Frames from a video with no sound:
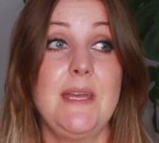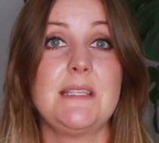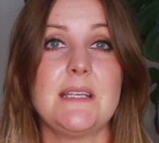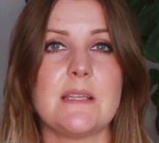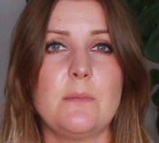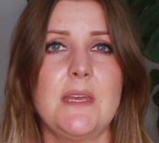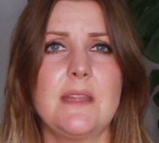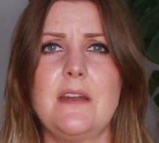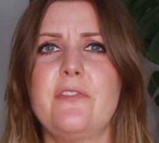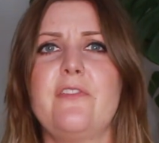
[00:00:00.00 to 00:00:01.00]
eating something
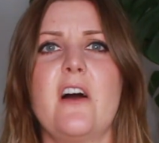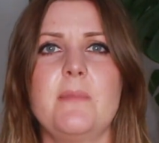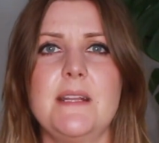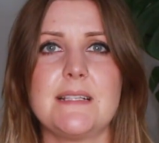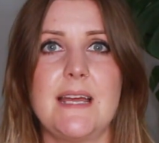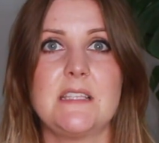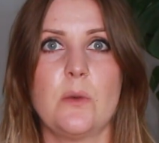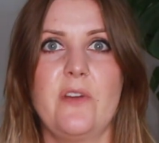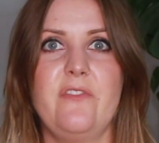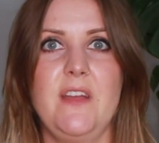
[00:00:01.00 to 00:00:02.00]
and then 5 minutes
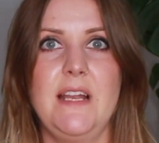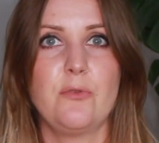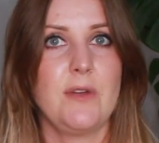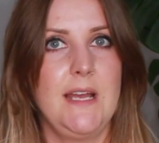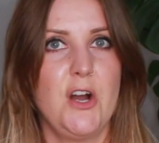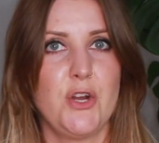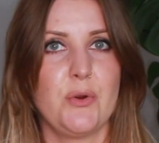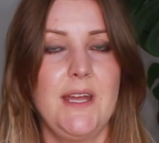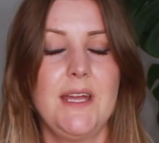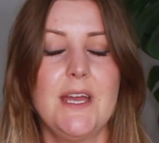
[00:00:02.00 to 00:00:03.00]
later we're feeling really
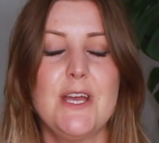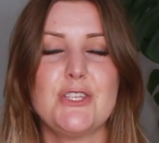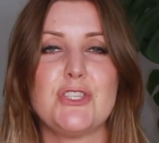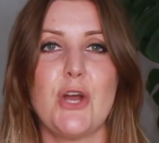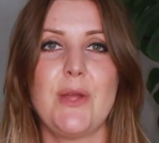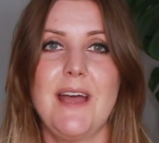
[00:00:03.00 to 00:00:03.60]
hungry. So